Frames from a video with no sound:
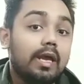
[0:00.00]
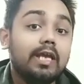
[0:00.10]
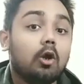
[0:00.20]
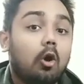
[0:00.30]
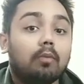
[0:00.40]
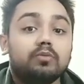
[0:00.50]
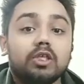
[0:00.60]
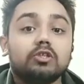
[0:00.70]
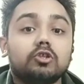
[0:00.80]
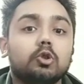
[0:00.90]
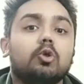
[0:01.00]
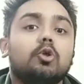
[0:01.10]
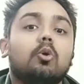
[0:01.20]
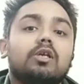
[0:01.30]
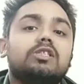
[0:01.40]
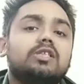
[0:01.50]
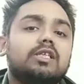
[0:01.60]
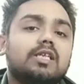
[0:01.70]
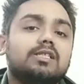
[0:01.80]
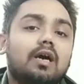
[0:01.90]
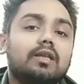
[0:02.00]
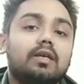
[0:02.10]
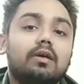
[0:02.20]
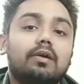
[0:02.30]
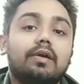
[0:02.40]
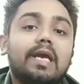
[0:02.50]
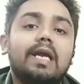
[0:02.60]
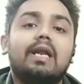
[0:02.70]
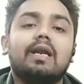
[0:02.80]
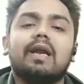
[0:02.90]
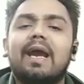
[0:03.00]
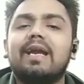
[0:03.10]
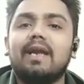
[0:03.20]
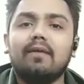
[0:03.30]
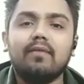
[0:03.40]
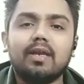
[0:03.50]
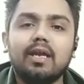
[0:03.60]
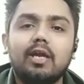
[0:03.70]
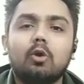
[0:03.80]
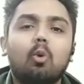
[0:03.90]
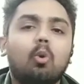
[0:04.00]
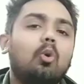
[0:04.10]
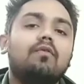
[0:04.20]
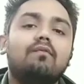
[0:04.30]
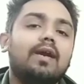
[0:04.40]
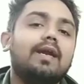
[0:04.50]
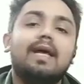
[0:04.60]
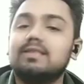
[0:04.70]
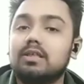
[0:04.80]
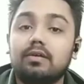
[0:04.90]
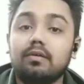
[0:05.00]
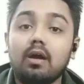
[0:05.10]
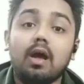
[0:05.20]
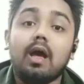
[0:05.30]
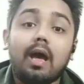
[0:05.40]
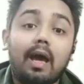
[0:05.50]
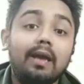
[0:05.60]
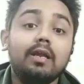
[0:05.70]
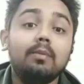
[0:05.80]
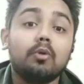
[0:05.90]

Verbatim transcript: In Object Studio, stages are there read, write, navigate, code, fade, etc. And in